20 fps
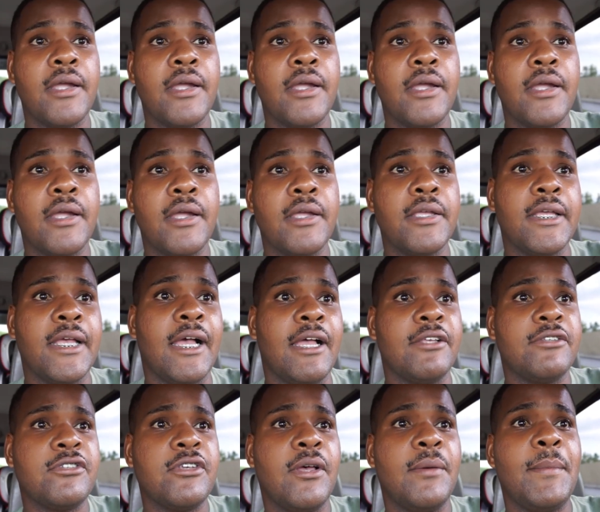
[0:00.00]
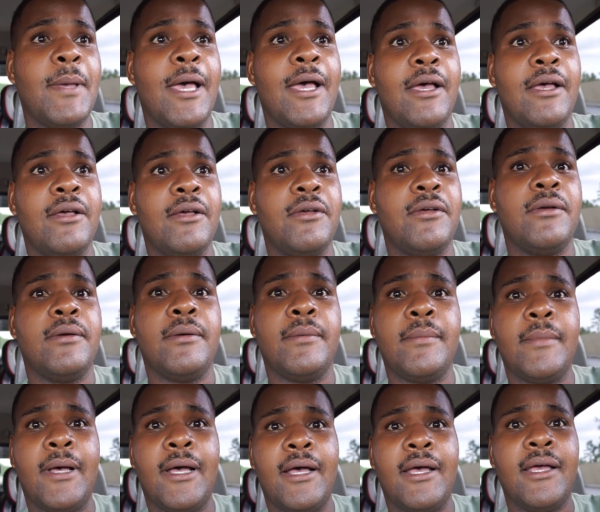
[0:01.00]
alright, you guys, somehow
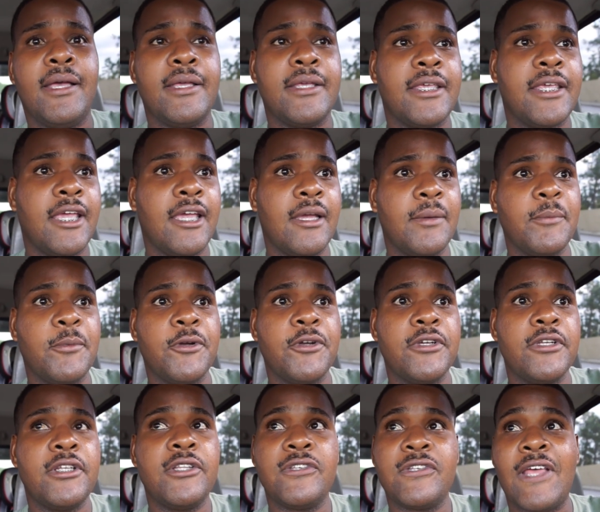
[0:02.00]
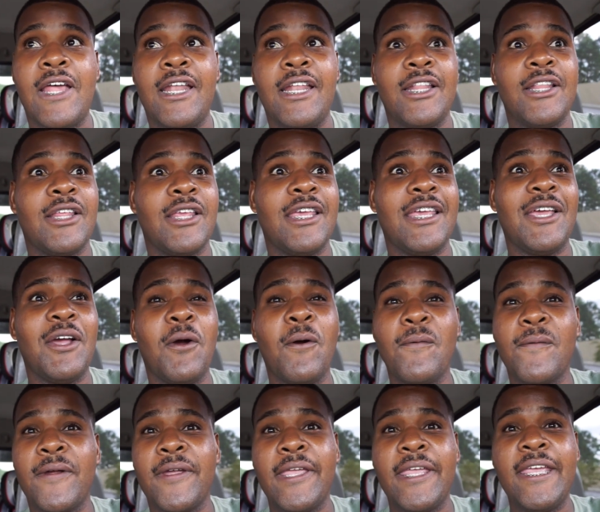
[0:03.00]
my camera decided it
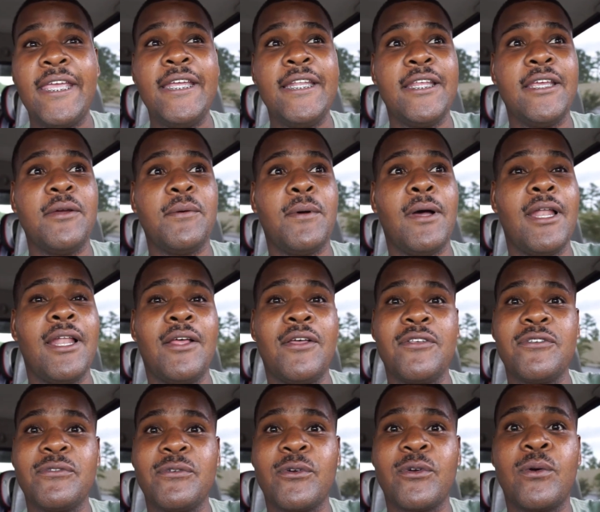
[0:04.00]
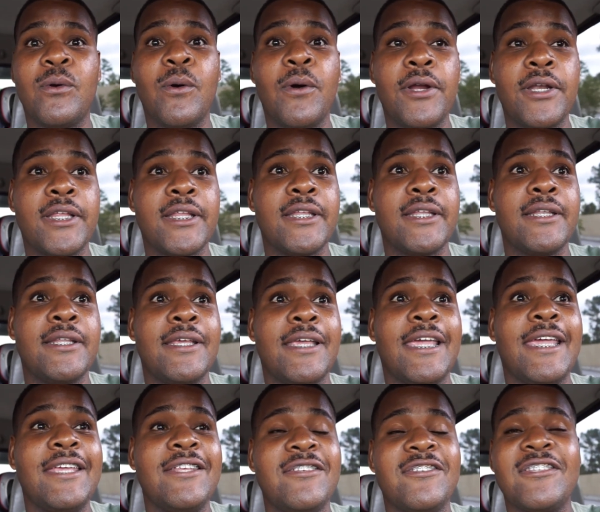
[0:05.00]
overheated while I was recording
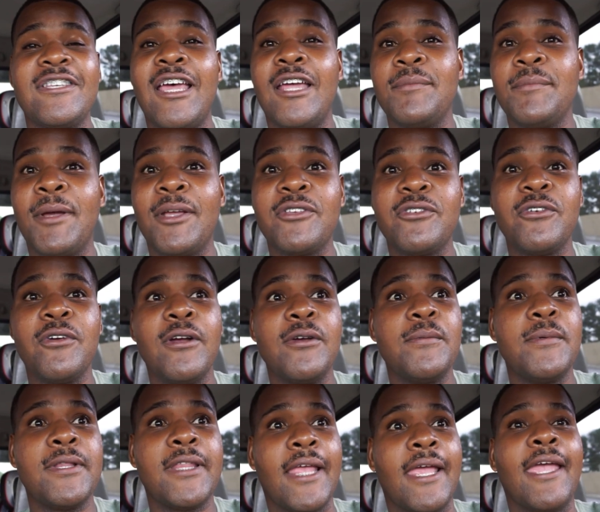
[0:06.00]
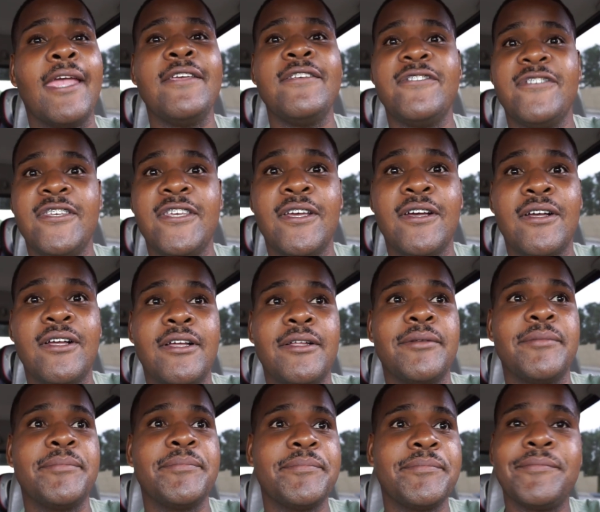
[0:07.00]
inside my truck with the AC
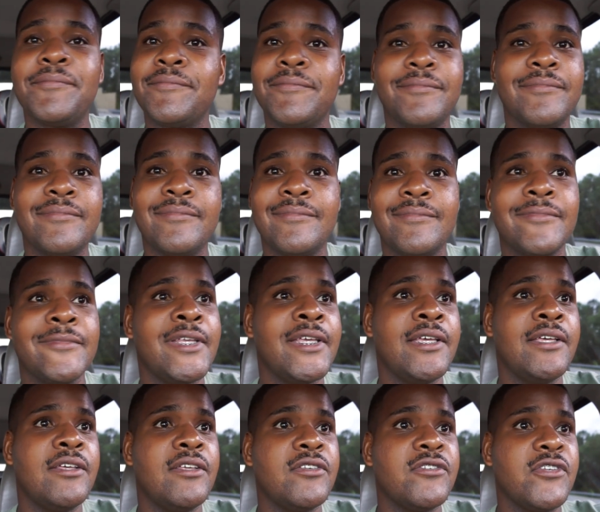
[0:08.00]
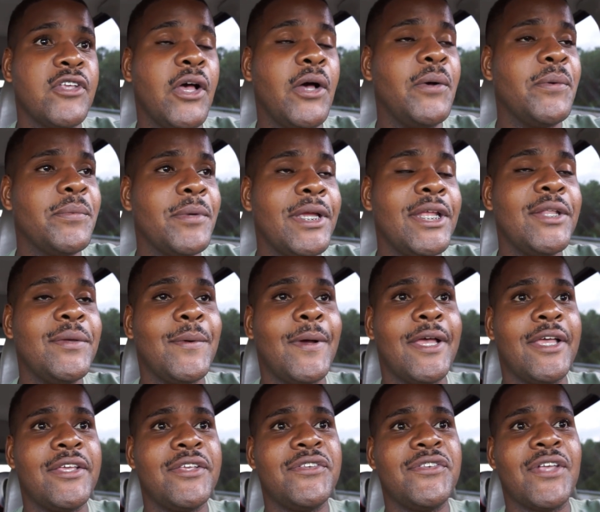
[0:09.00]
on. So
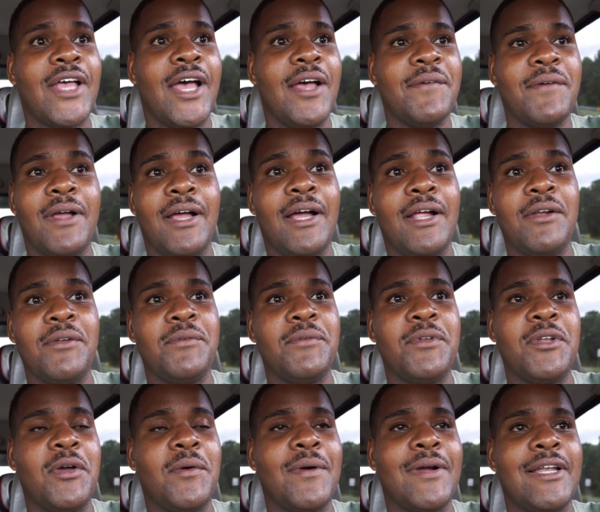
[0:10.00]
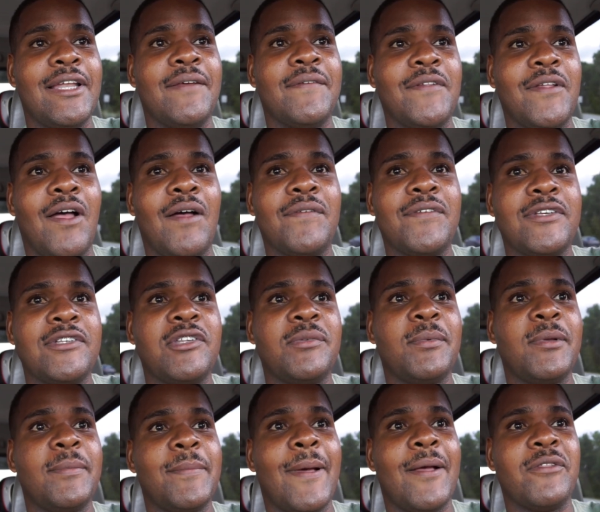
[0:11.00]
anyways, I don't even know where I left off because it's
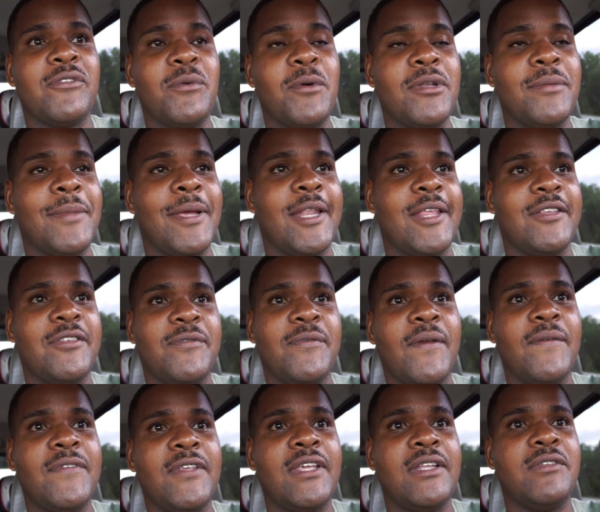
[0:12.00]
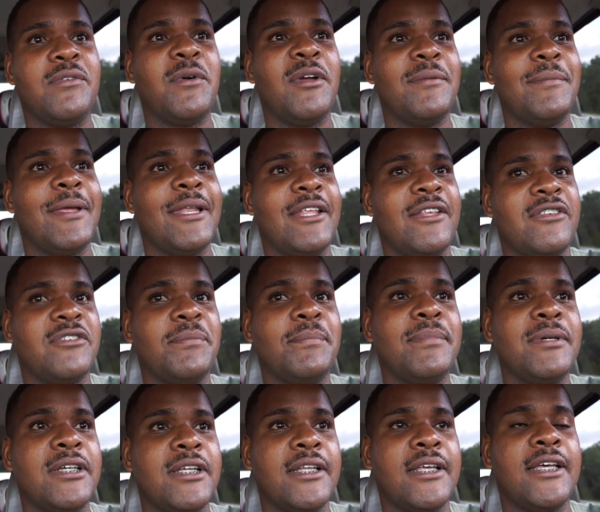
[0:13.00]
been about 20 minutes, 15, 20 minutes.
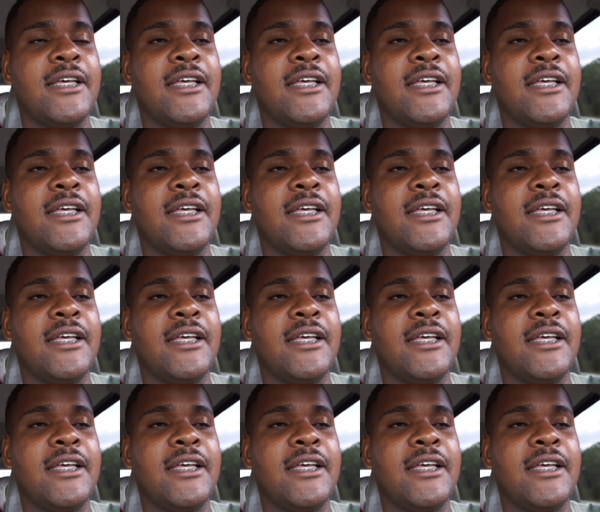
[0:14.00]
But